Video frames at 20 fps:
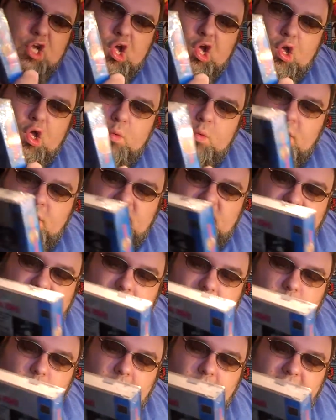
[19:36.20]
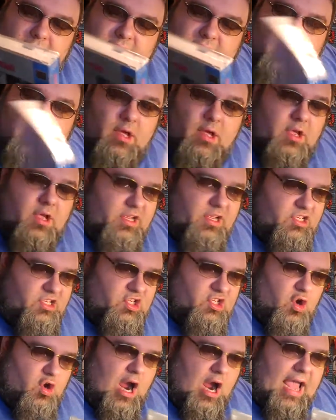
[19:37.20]
dull where it's gotten really
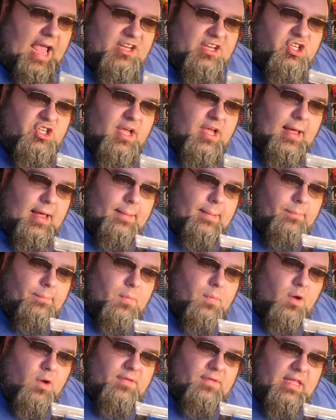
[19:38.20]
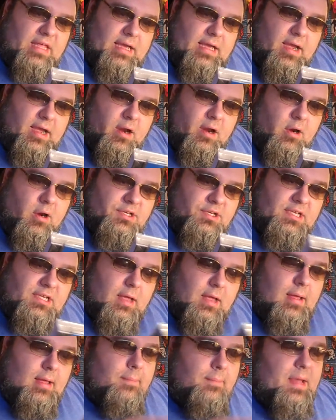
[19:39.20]
scratched up over the years.
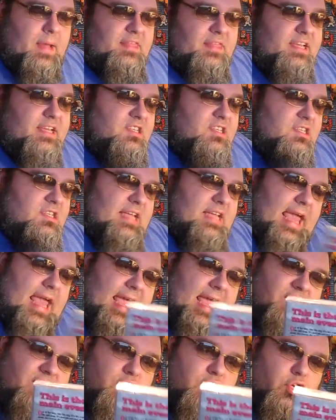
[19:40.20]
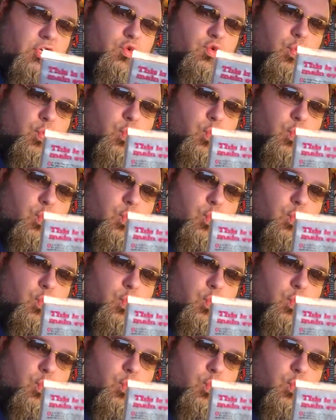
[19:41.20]
But this case looks